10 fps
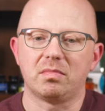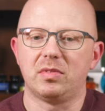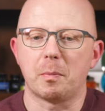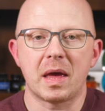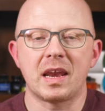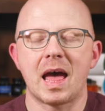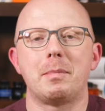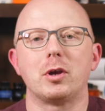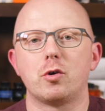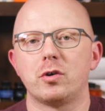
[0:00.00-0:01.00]
the pen
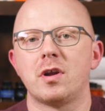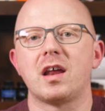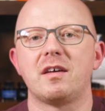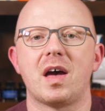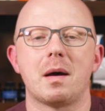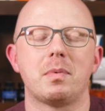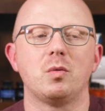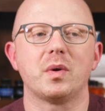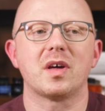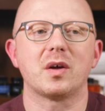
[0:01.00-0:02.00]
habit could not have
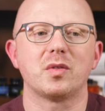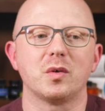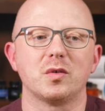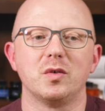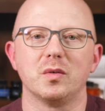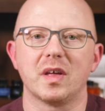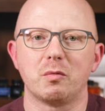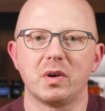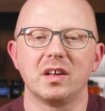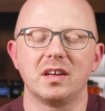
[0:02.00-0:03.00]
happened without those two.
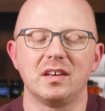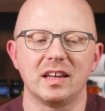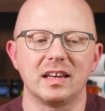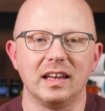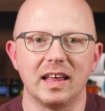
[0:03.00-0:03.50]
They really did